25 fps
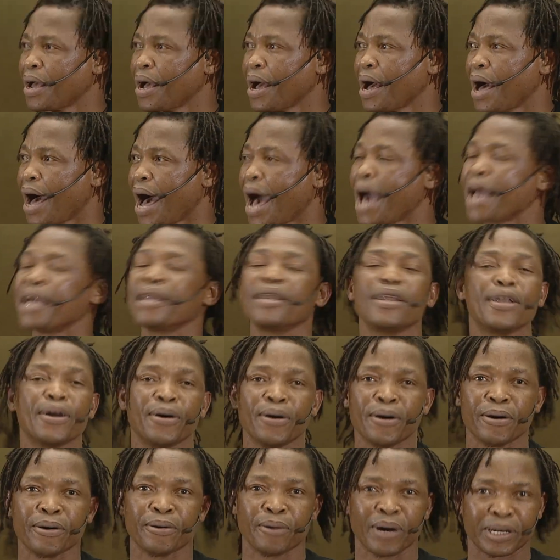I
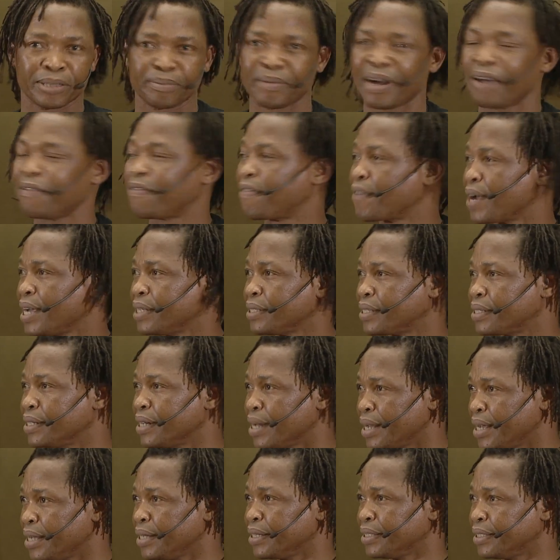know what my friends
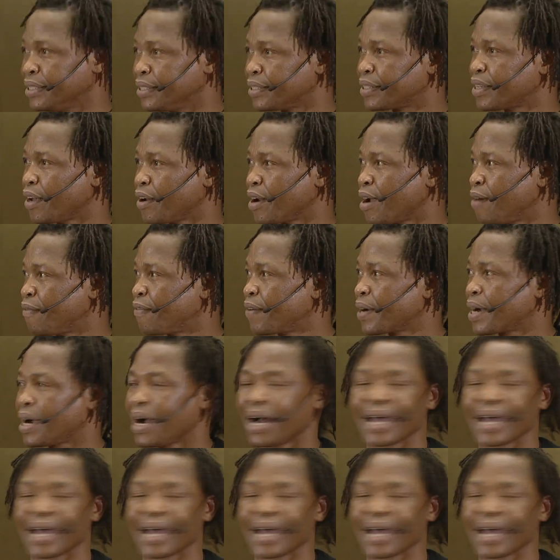need in South Africa,